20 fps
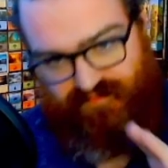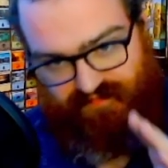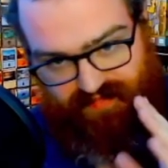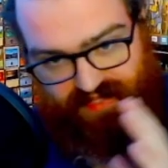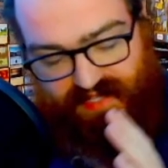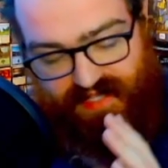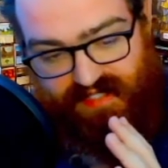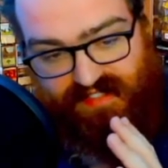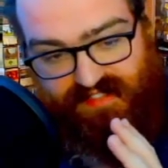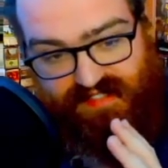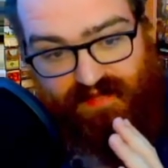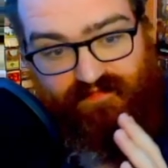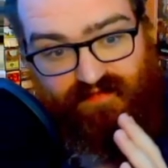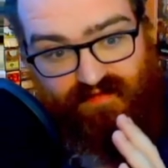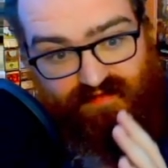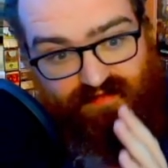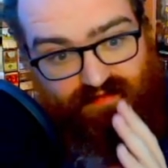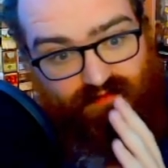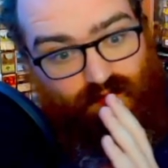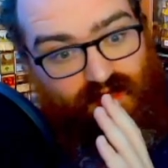except
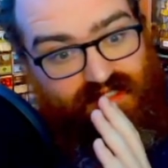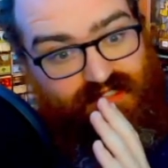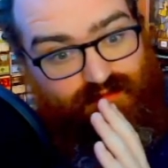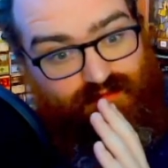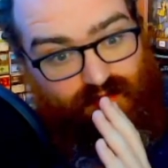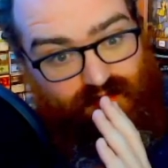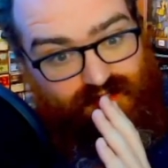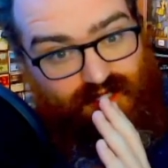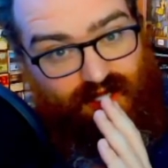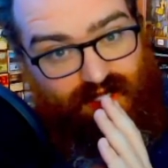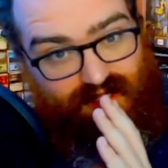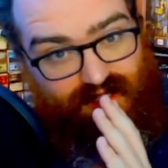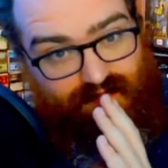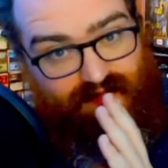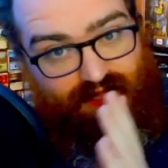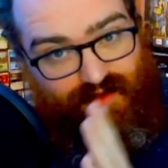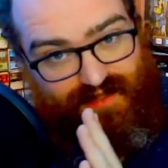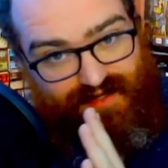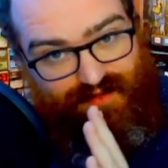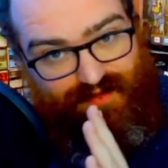for ones we'll talk
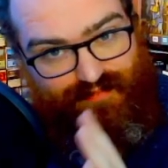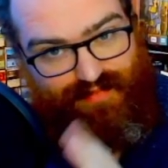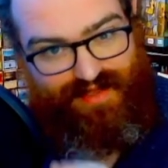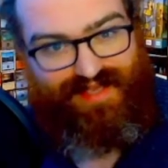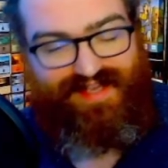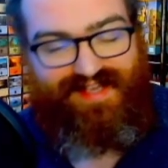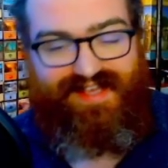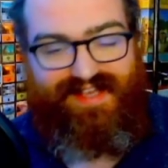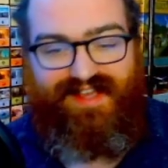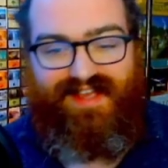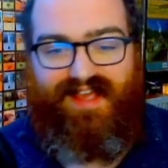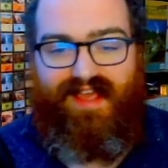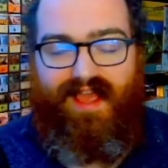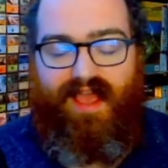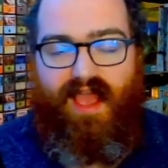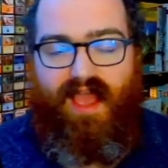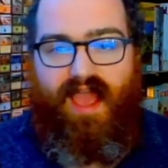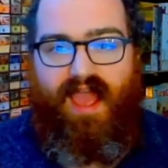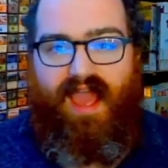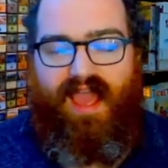about in a bit.
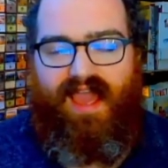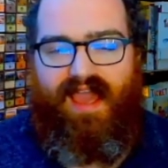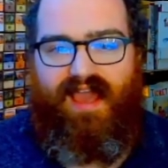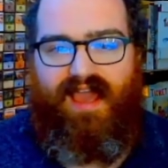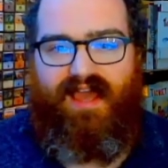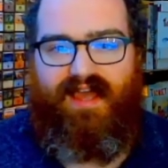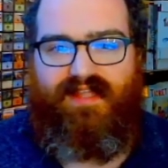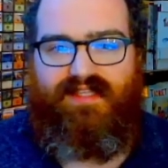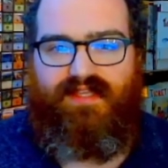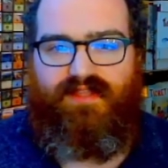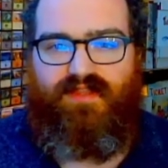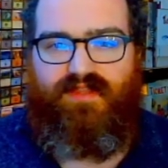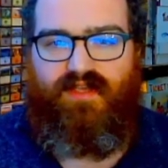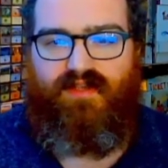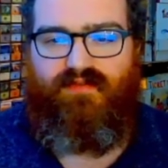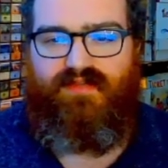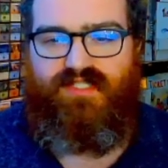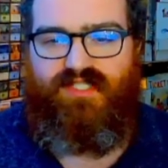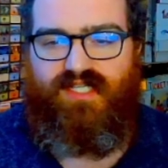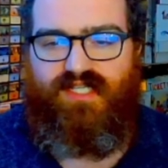And there
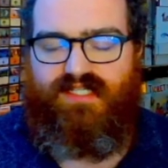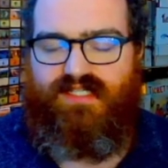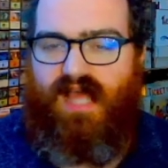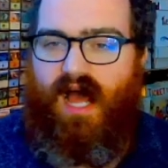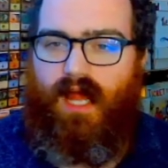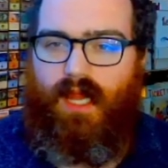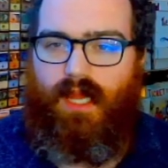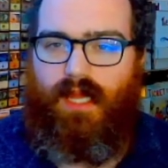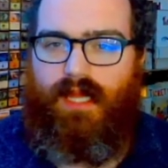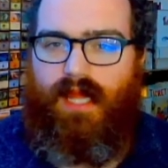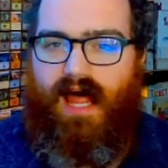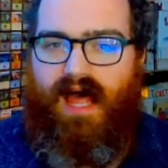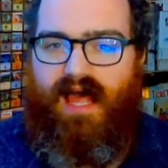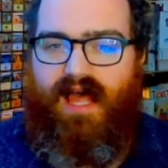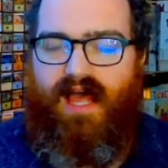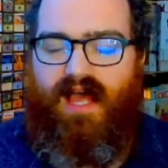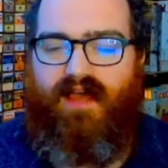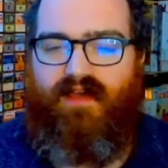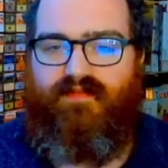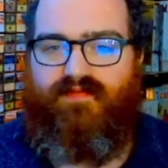was just a lot
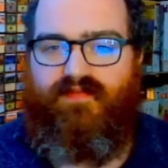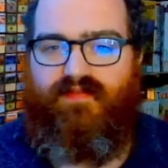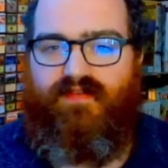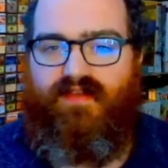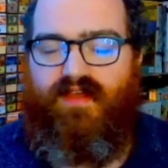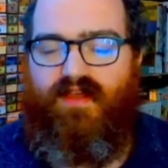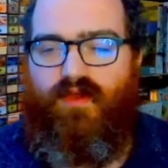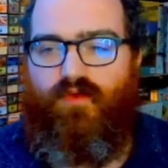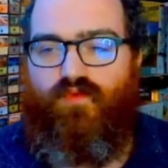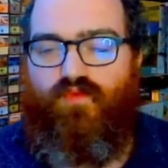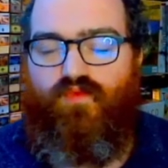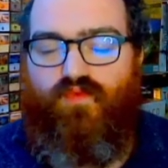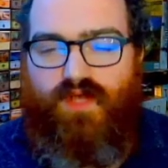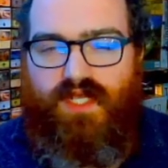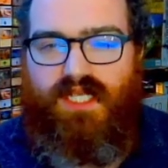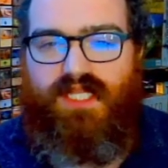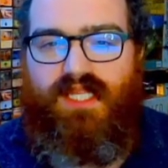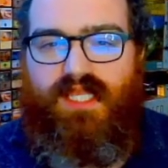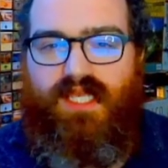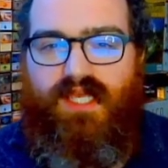of
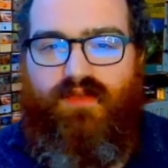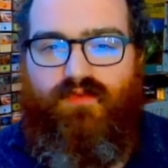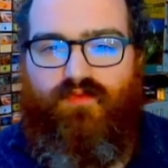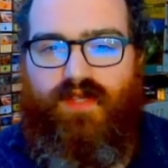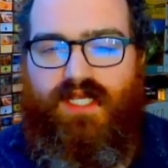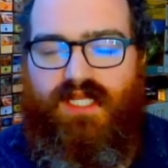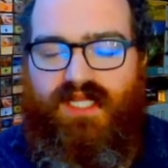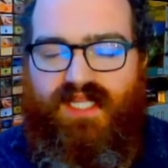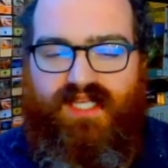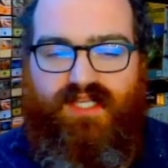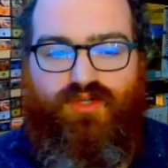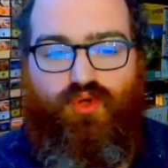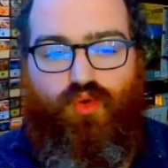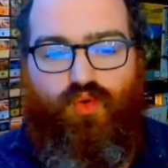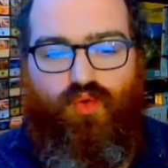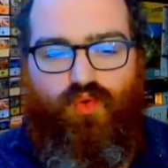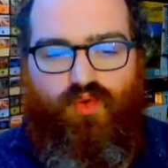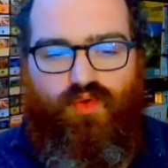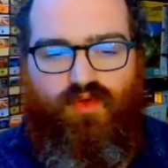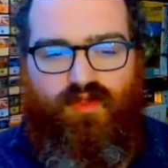really, really
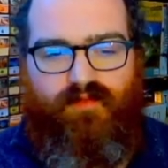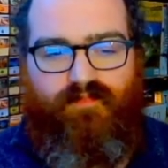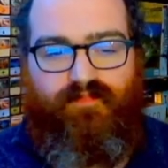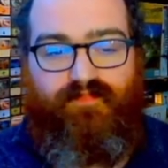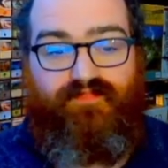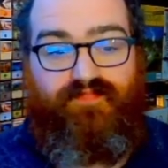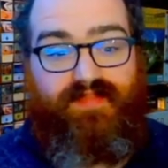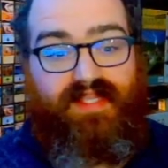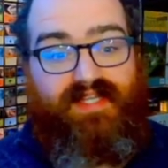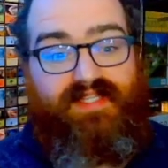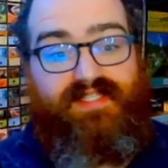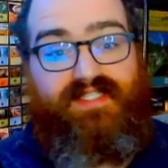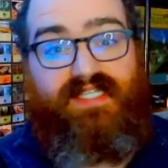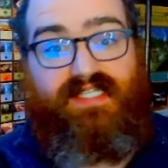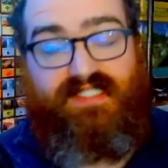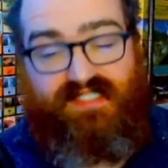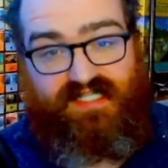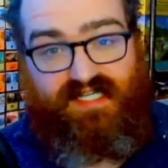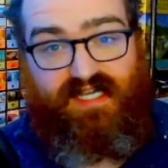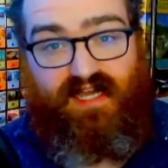cool
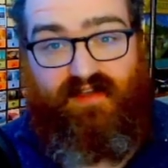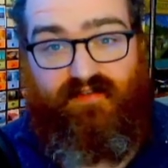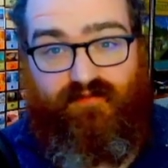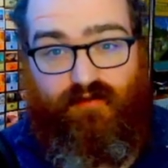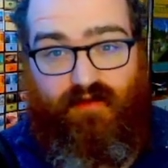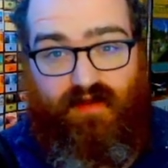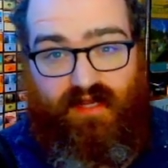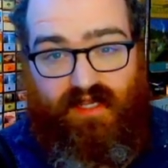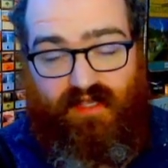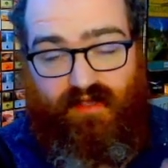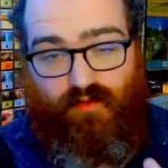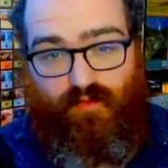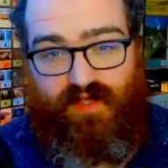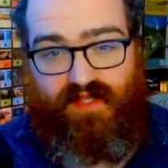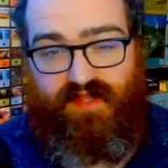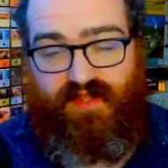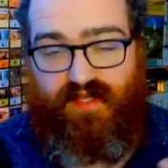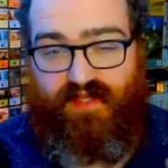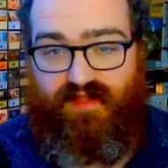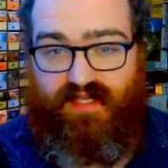discovery
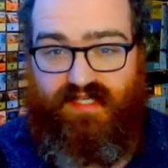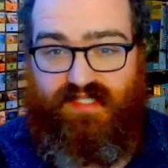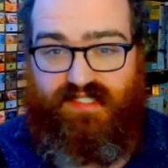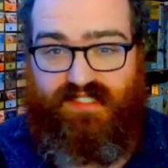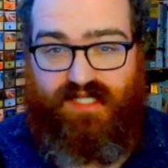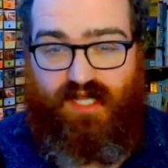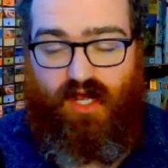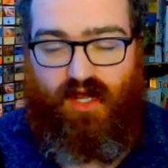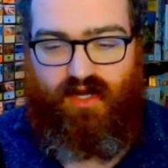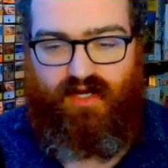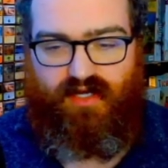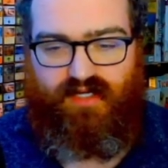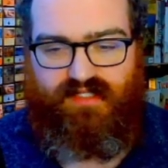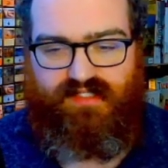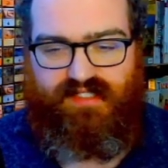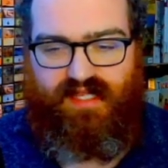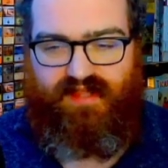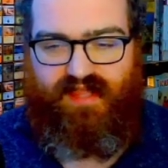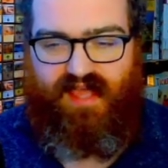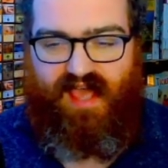with these cards
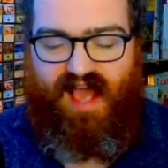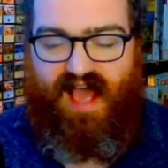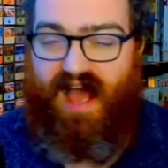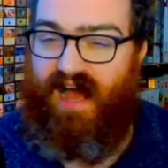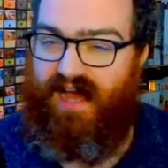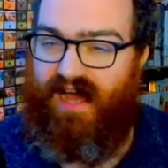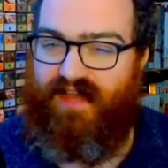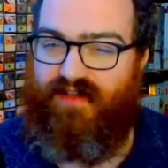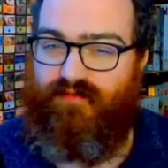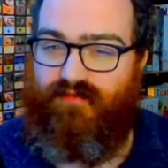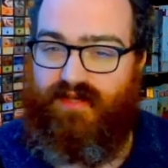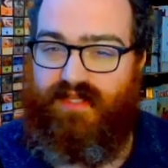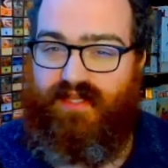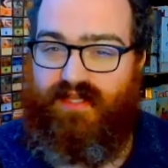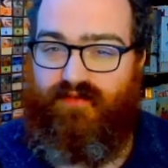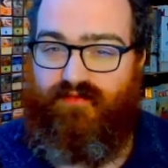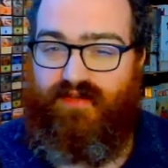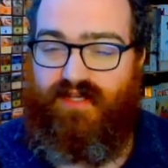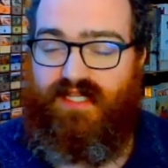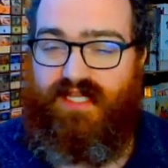that I really,
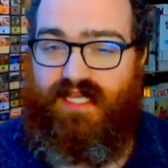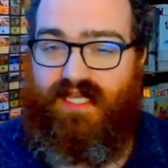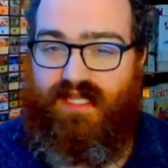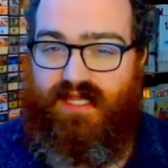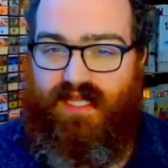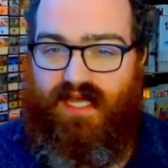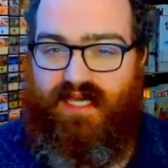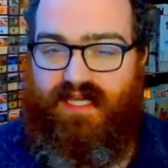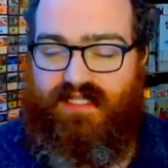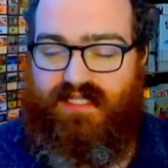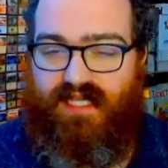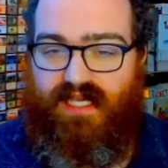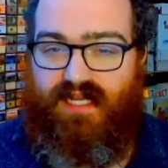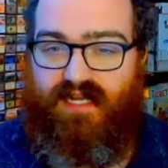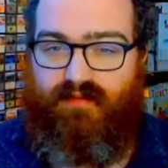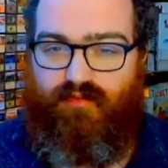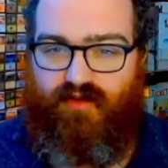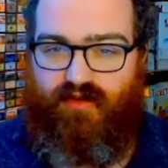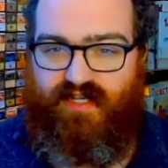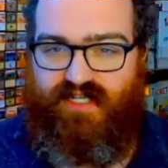really liked and
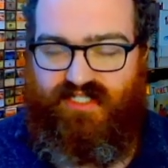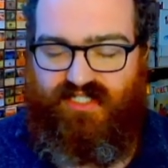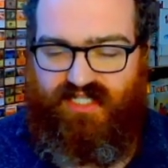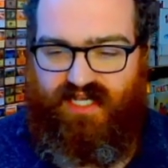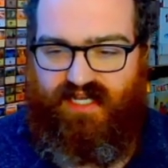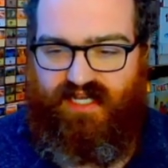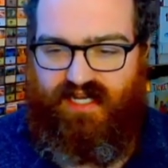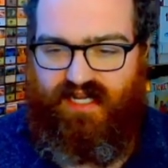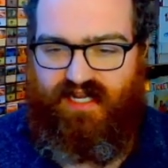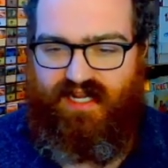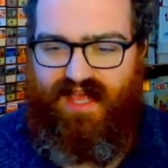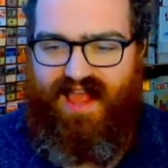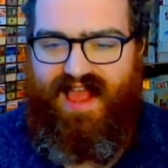appreciated.